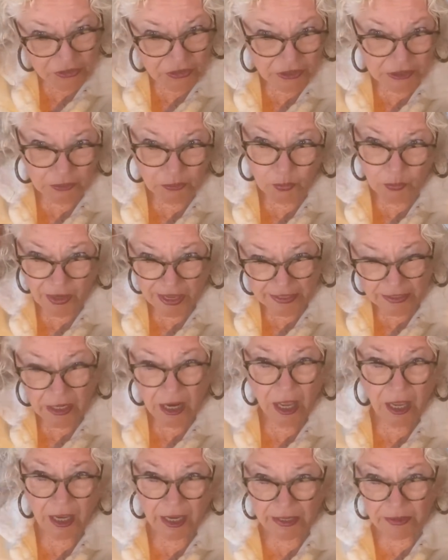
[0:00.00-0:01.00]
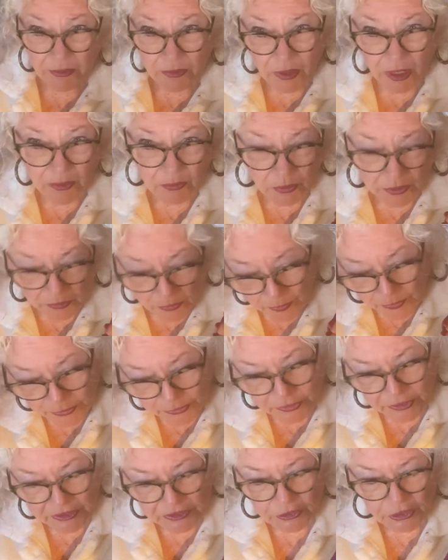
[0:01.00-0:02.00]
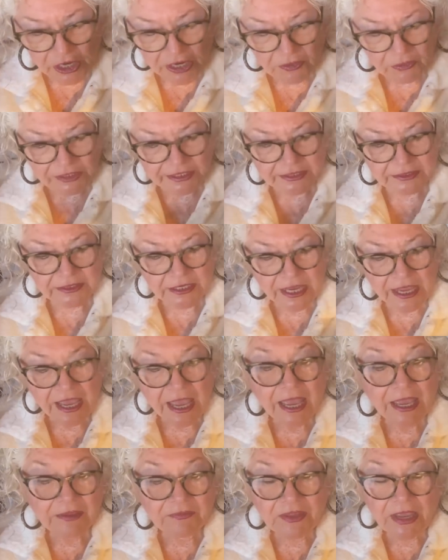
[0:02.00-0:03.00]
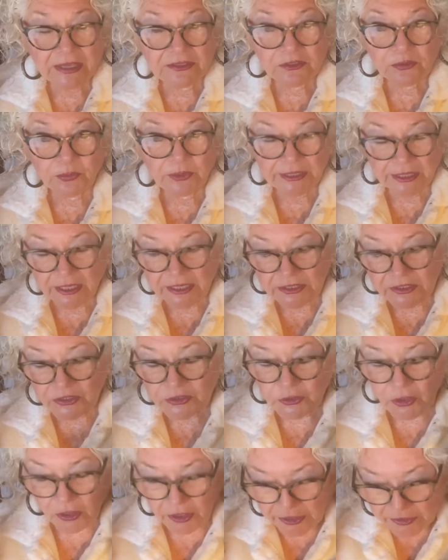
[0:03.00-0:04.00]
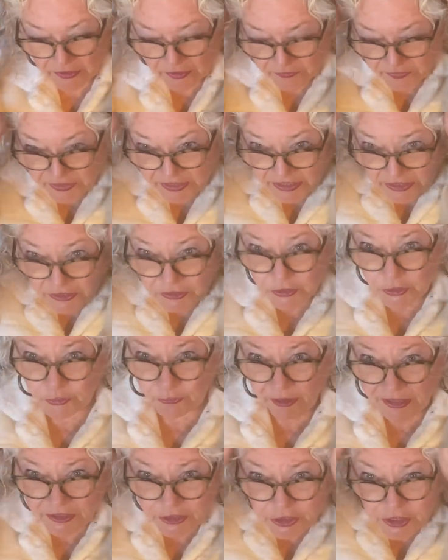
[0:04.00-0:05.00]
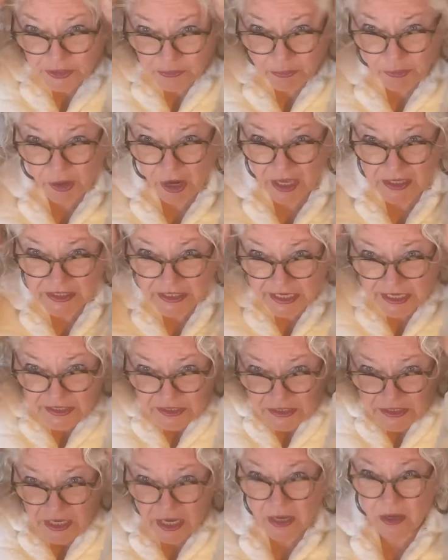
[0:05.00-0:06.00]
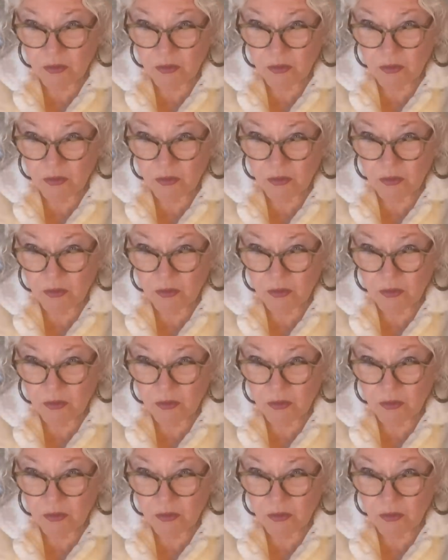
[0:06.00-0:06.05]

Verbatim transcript: still wet, I will put the gel in, and that's when I start the scrunching process,